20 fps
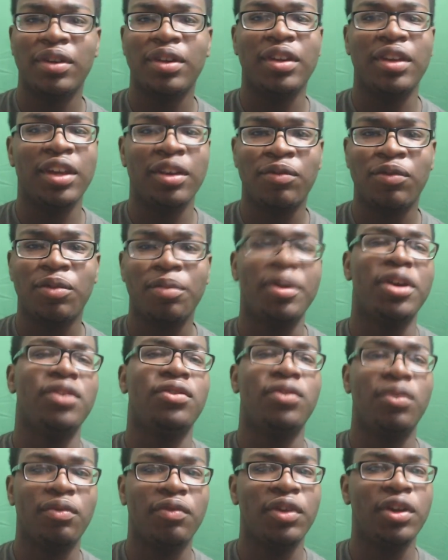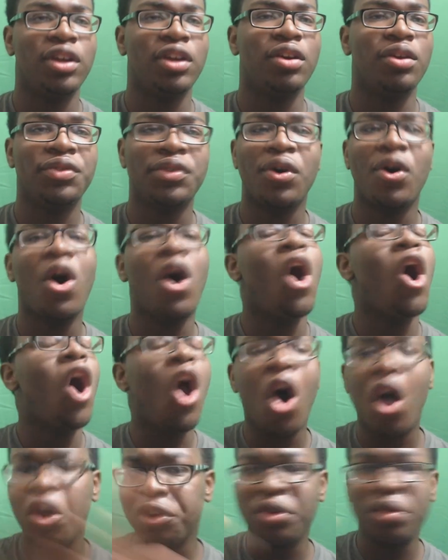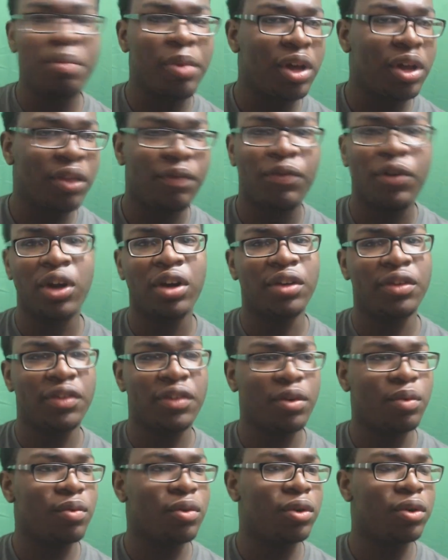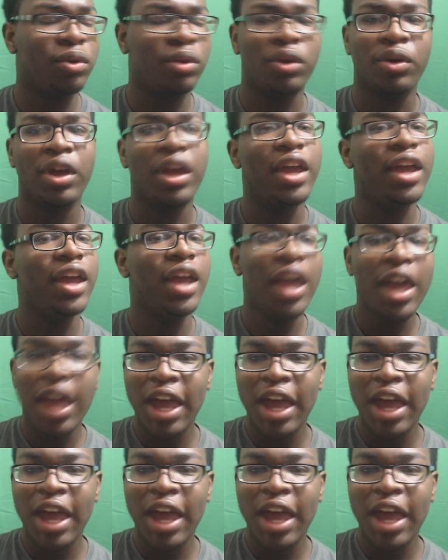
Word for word: informational video to all you motherfuckers in the world, okay?